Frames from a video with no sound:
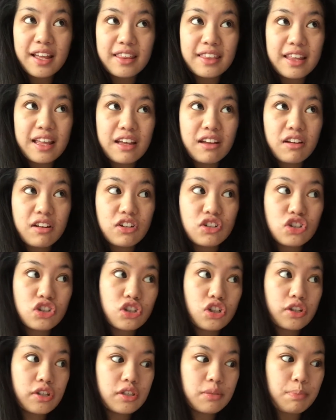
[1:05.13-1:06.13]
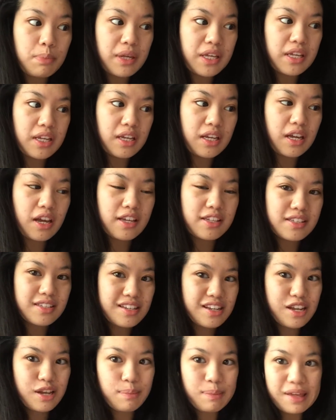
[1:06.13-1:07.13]
And there should be a
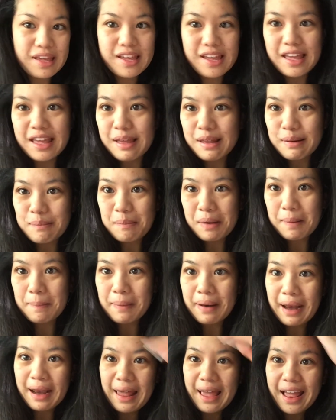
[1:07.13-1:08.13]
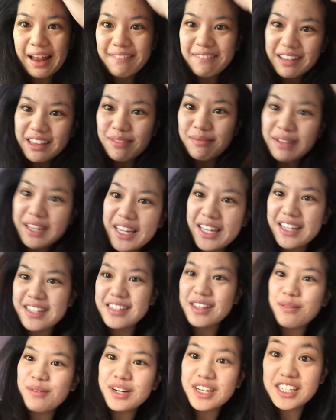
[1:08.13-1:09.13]
sneak peek in my plan with me
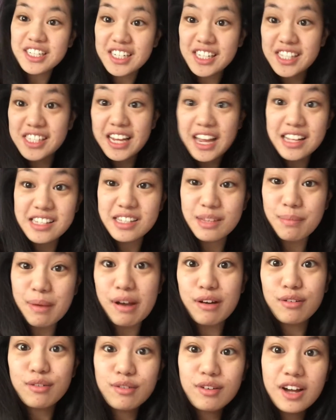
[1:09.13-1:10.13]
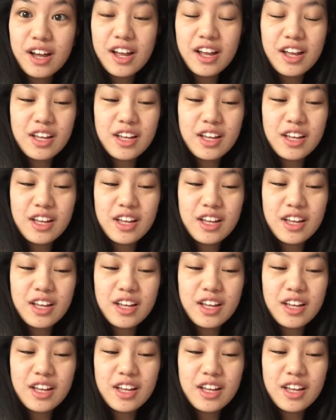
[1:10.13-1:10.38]
because I wanted to test them out.